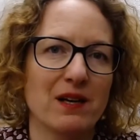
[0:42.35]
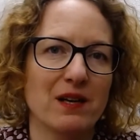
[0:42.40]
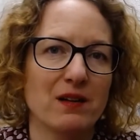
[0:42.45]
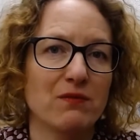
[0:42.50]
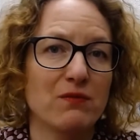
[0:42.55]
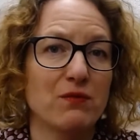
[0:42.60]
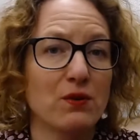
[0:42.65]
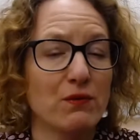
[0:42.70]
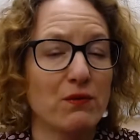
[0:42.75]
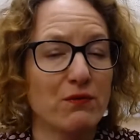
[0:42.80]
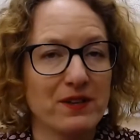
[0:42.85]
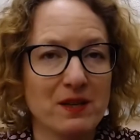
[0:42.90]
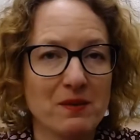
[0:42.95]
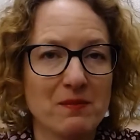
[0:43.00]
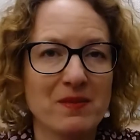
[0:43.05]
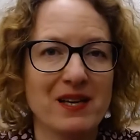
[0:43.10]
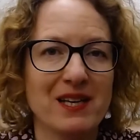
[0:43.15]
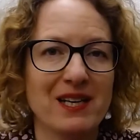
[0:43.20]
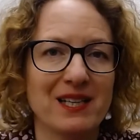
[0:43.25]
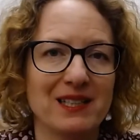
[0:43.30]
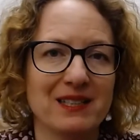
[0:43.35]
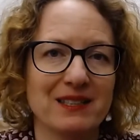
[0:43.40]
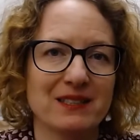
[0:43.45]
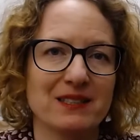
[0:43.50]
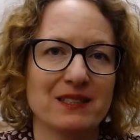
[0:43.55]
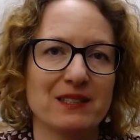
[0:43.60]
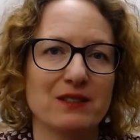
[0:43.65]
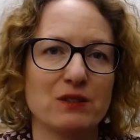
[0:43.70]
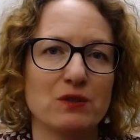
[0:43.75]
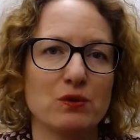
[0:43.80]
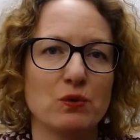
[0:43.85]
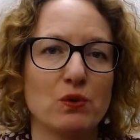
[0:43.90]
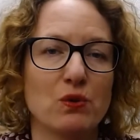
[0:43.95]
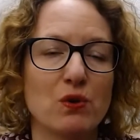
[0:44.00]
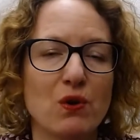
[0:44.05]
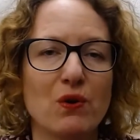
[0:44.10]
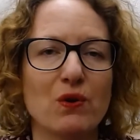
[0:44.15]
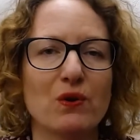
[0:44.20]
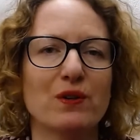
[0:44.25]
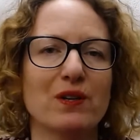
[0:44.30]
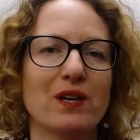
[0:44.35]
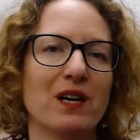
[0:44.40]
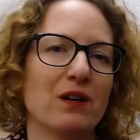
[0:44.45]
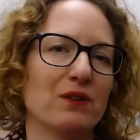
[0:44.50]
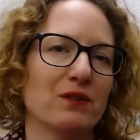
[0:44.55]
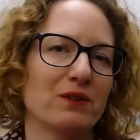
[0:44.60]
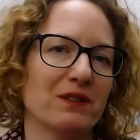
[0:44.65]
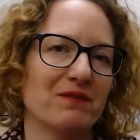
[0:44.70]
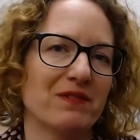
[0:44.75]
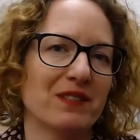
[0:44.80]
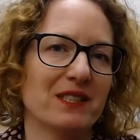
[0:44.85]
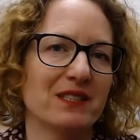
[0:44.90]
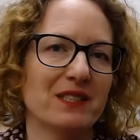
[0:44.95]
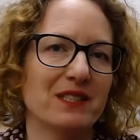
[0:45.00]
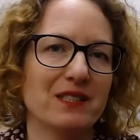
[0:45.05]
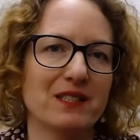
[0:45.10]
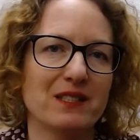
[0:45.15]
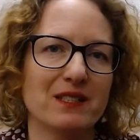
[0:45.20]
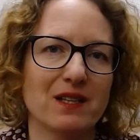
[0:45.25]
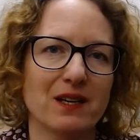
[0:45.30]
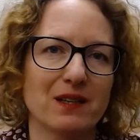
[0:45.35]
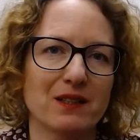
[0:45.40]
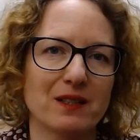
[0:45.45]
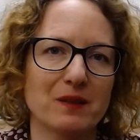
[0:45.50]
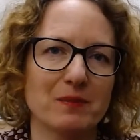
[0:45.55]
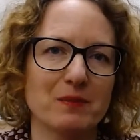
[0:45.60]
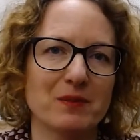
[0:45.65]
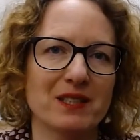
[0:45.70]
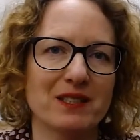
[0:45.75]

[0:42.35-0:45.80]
for females to learn how to invest in startups,